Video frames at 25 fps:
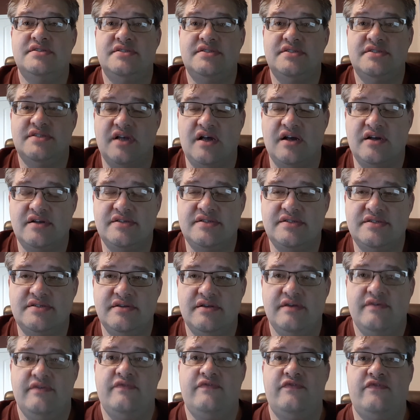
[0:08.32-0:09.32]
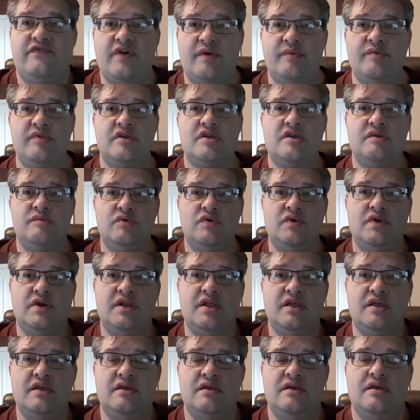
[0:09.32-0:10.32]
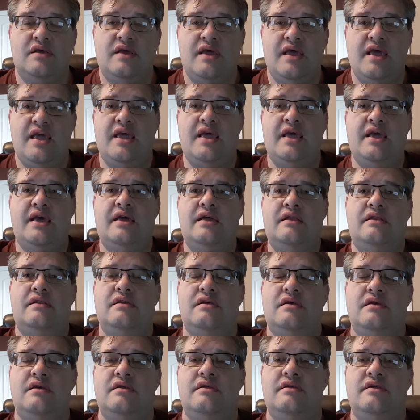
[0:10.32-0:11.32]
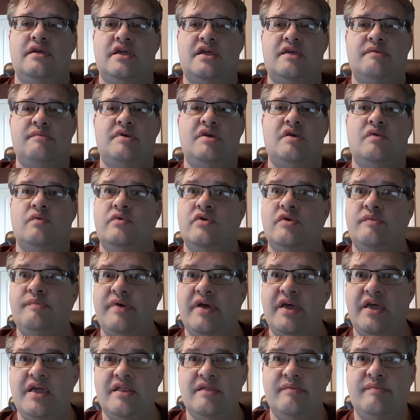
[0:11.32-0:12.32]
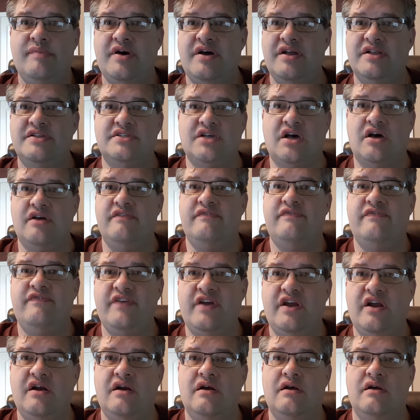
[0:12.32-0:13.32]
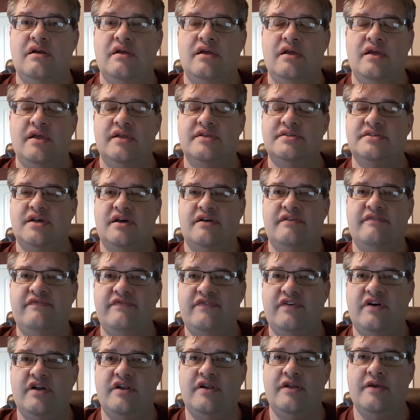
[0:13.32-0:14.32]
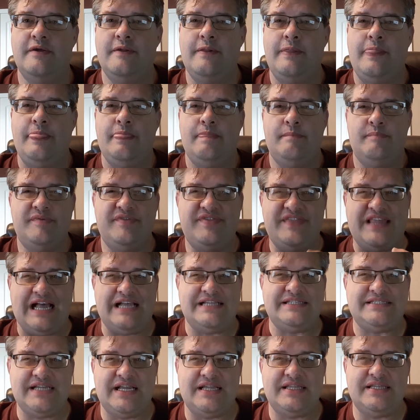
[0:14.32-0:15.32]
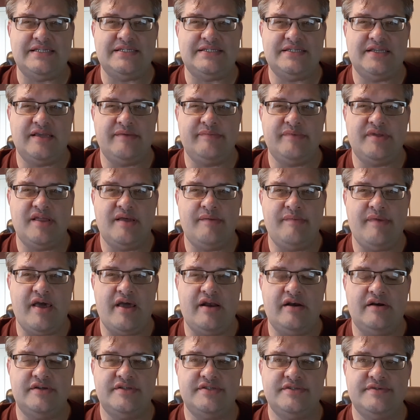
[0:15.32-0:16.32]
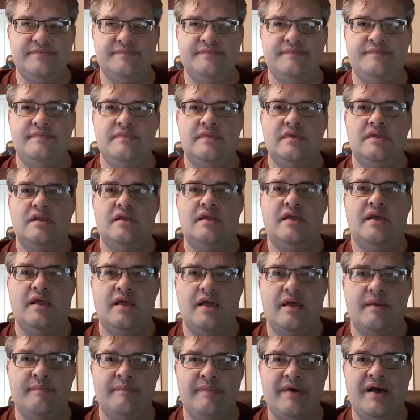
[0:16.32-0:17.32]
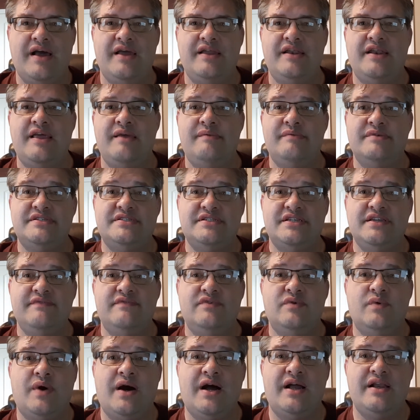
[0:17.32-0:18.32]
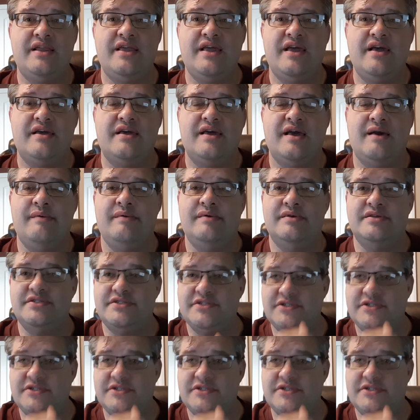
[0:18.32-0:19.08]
sucks from the community, and it can be a real pain in the butt. It's unfair, it's unfun, but that's not the stigma that matters. My name is Steve Nowotniak. I'm a